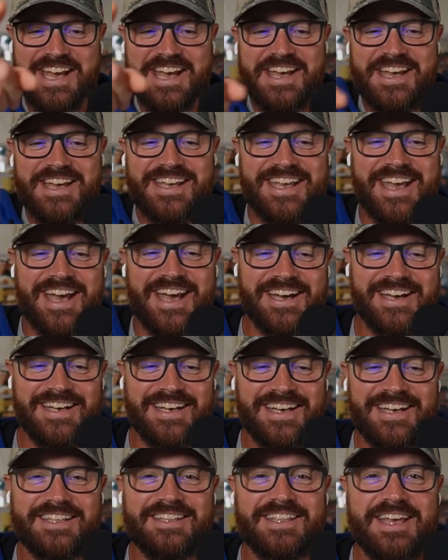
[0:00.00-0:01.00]
Yeah,
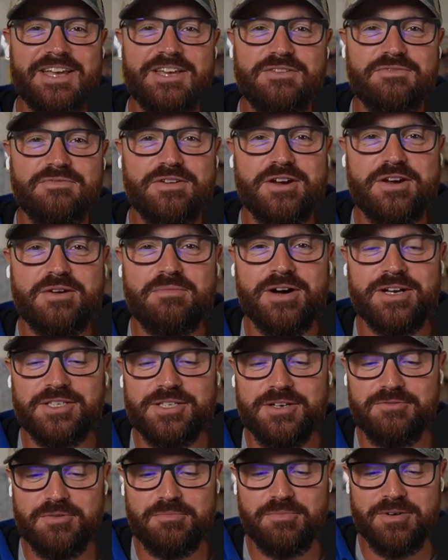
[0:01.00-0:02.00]
thank you very much,
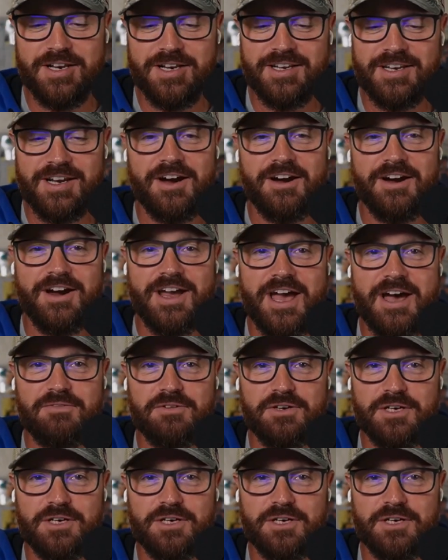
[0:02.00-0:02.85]
everybody. All right, have a good